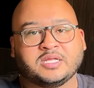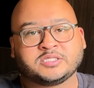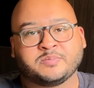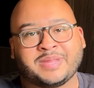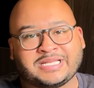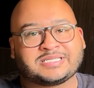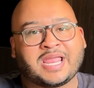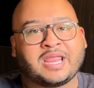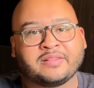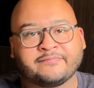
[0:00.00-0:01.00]
to
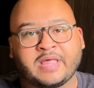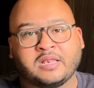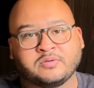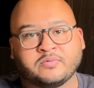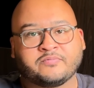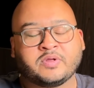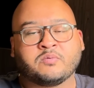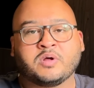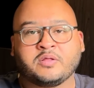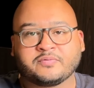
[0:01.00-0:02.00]
maintain the value of their
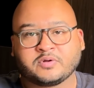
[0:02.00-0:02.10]
wealth